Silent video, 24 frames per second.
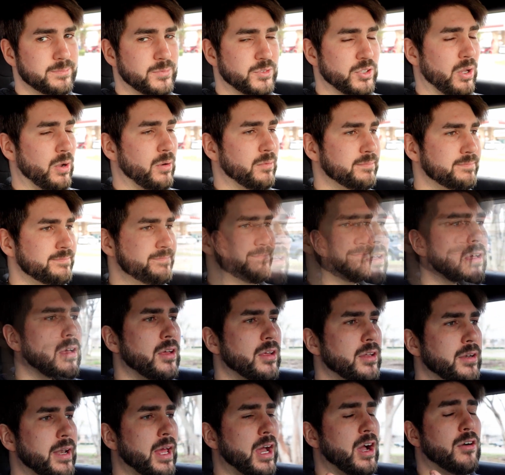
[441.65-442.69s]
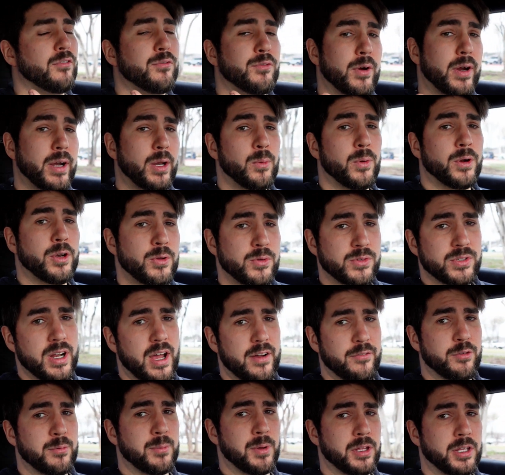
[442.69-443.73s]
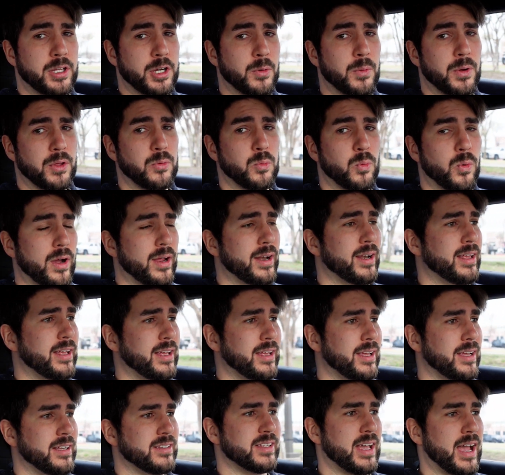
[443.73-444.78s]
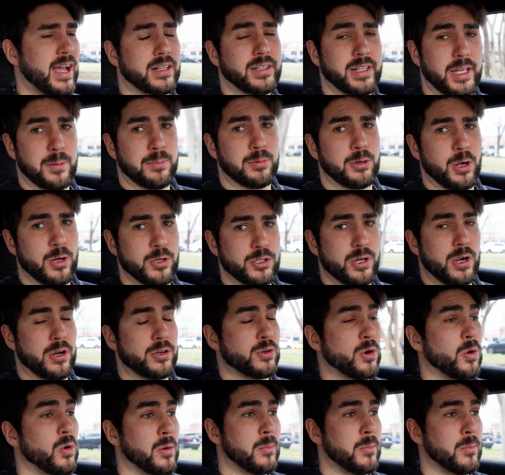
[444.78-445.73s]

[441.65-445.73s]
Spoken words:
So now, for anyone who's not familiar with what exactly a Procharger,